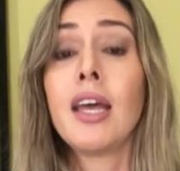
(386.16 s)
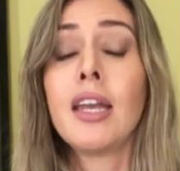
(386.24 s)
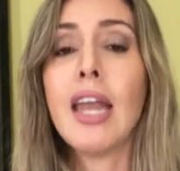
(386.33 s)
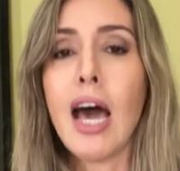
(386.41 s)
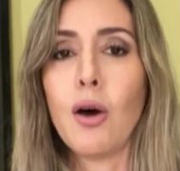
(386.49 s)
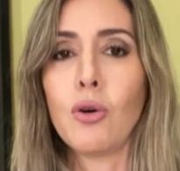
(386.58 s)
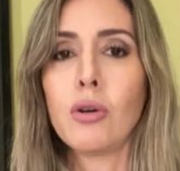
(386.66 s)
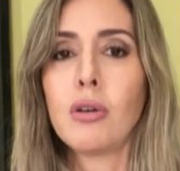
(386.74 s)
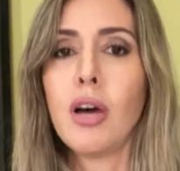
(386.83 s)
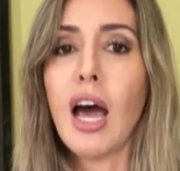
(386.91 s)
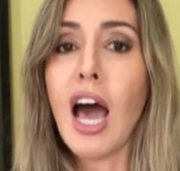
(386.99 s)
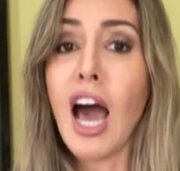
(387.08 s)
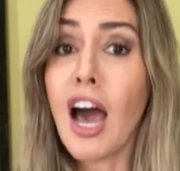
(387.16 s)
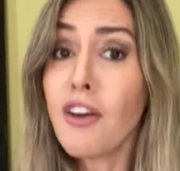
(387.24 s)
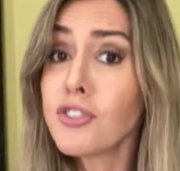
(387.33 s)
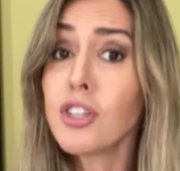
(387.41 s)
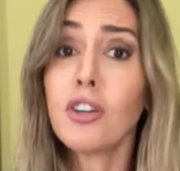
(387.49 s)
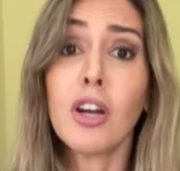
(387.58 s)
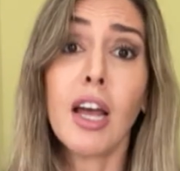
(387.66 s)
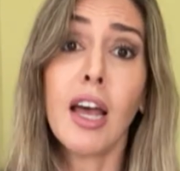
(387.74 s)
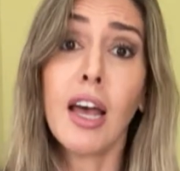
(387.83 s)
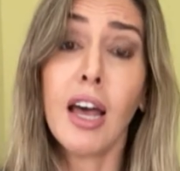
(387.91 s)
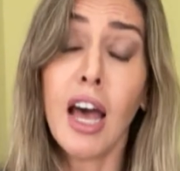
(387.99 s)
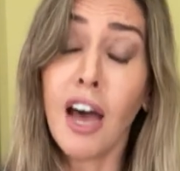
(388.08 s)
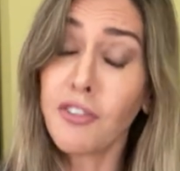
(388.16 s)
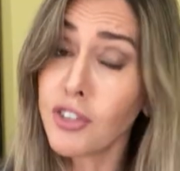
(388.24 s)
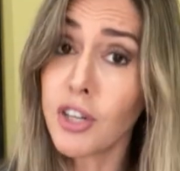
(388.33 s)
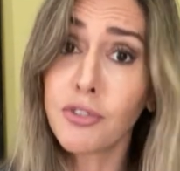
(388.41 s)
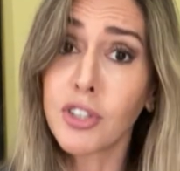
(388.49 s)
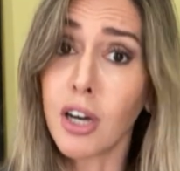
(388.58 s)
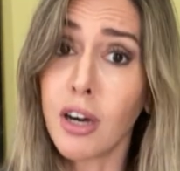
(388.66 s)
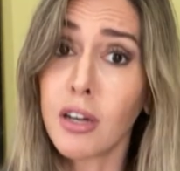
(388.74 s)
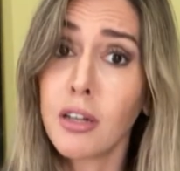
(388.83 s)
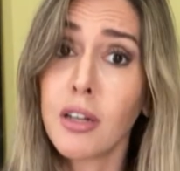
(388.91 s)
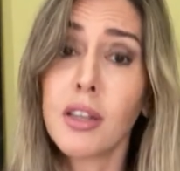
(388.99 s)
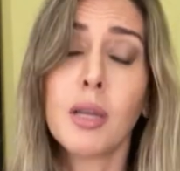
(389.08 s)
Now, after iftar,